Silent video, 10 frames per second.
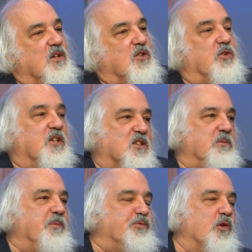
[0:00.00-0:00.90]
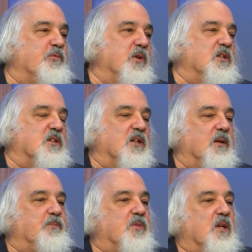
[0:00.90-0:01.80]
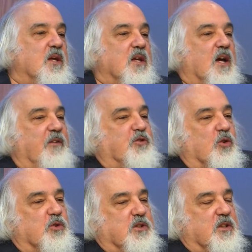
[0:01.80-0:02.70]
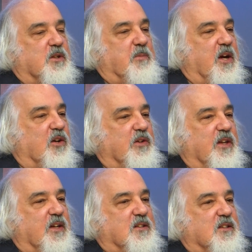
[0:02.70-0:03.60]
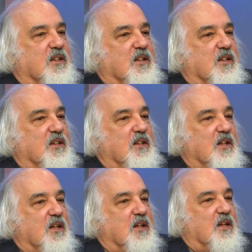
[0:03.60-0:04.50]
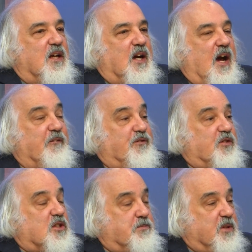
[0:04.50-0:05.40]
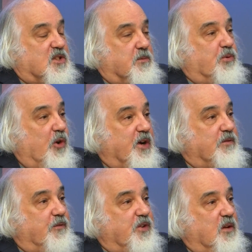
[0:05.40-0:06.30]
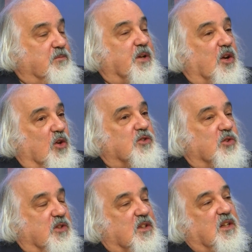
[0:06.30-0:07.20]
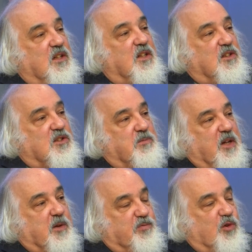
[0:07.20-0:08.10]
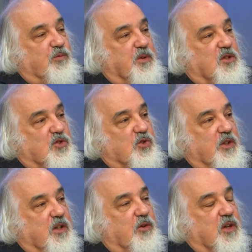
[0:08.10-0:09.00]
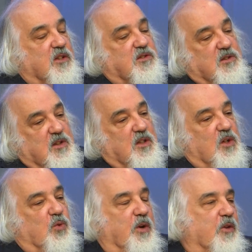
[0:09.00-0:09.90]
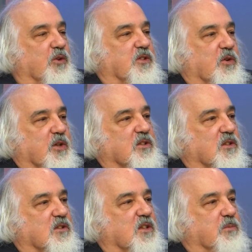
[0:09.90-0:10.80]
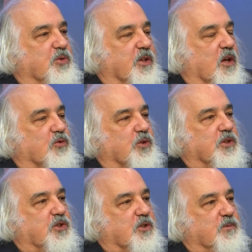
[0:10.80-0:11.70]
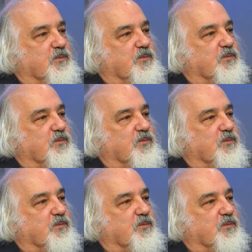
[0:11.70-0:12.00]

So there's some improvement. I've told the mayor that I've been supportive of him, but I also think he needs to make improvement in certain areas. One of those areas is neighborhood outreach.